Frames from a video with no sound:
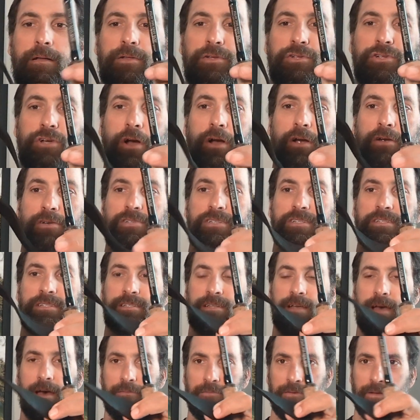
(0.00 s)
jars and
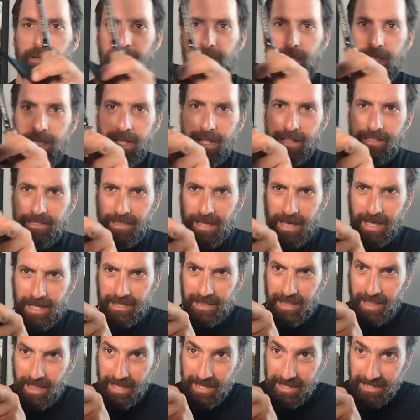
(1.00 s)
stuff, it's
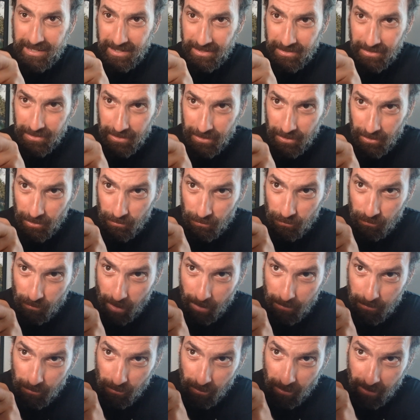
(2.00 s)
got like a little
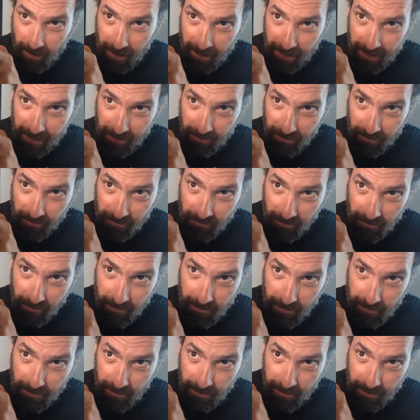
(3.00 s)
rubberized,
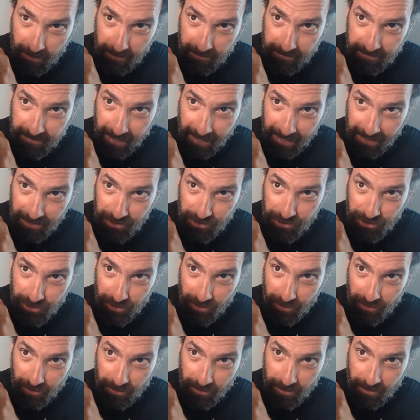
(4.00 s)

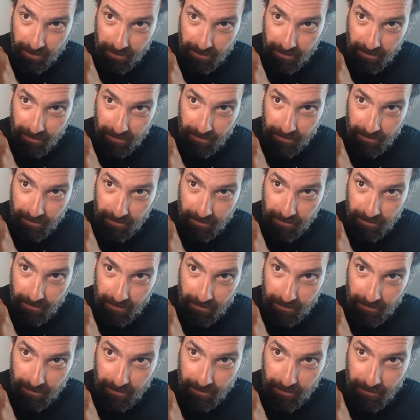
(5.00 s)
textured
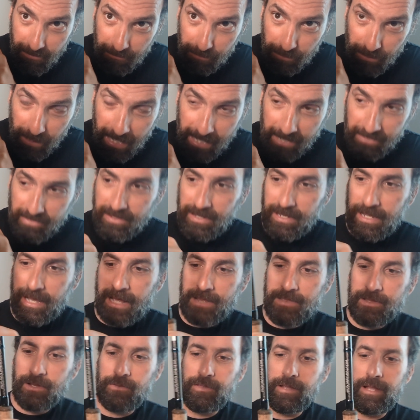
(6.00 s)
plastic
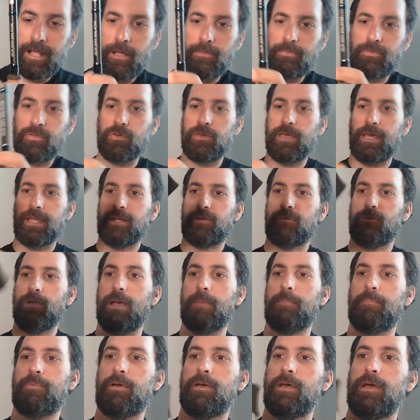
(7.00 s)
on there that helps you get a
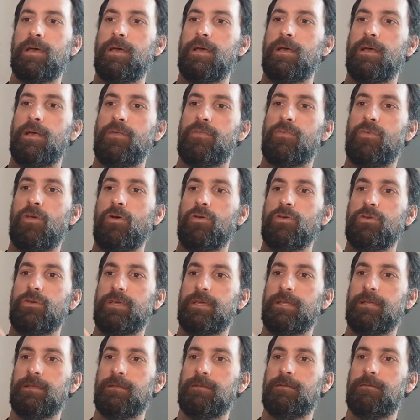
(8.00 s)
grip. So you
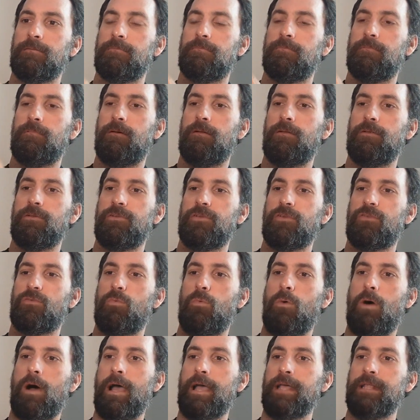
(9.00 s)
can just
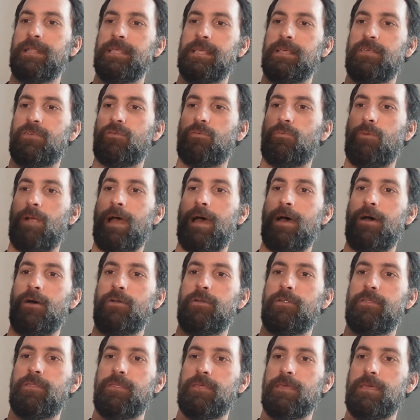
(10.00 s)
wind these
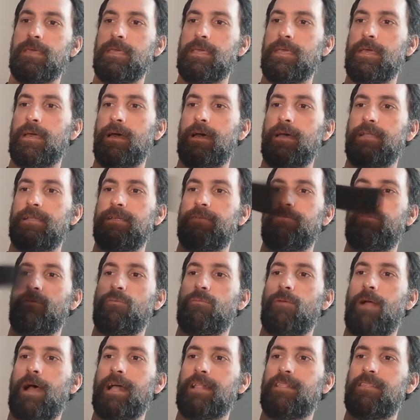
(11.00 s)
around the
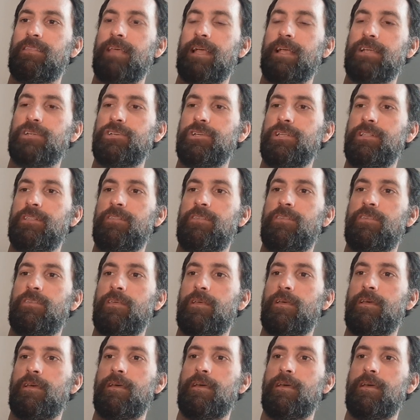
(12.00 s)
different rod sections,